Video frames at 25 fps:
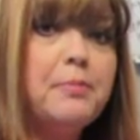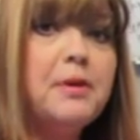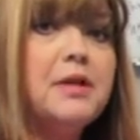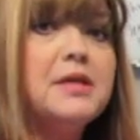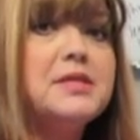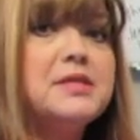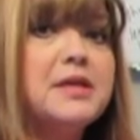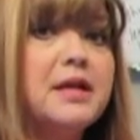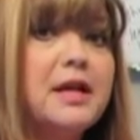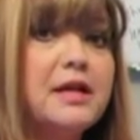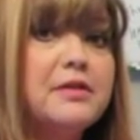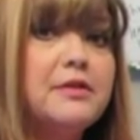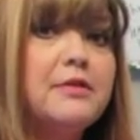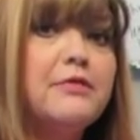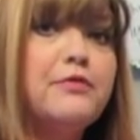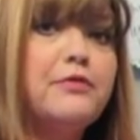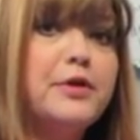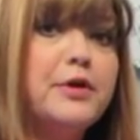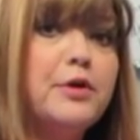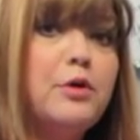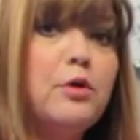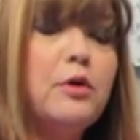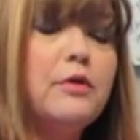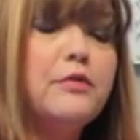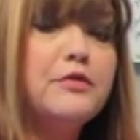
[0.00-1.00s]
Plus, I got the
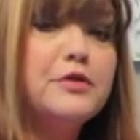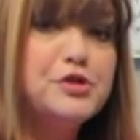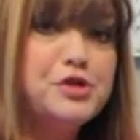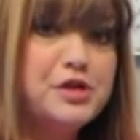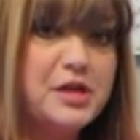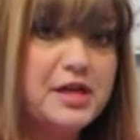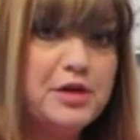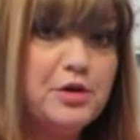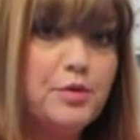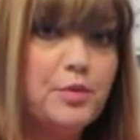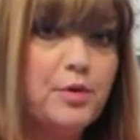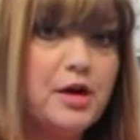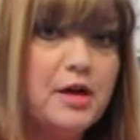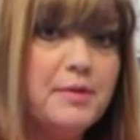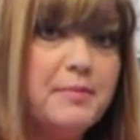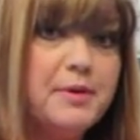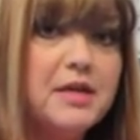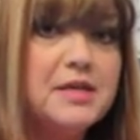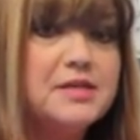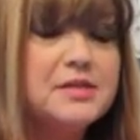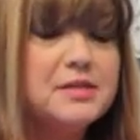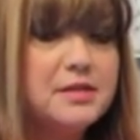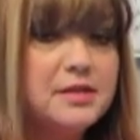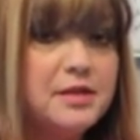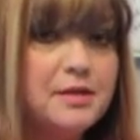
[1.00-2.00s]
free oil for January
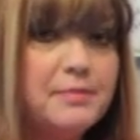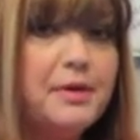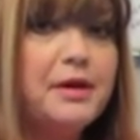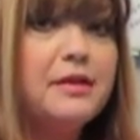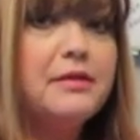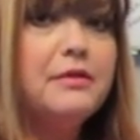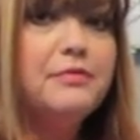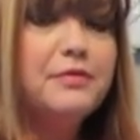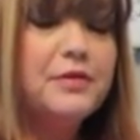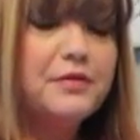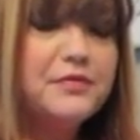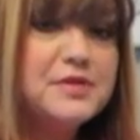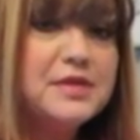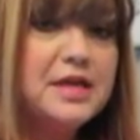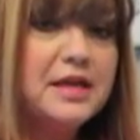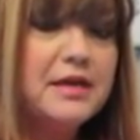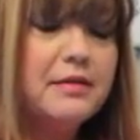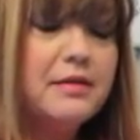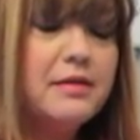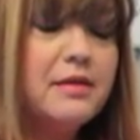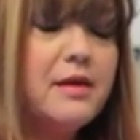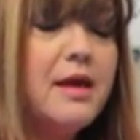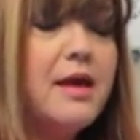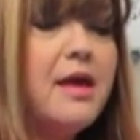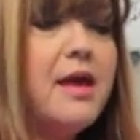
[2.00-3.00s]
because I did it by the
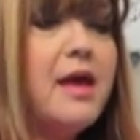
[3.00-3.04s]
15th.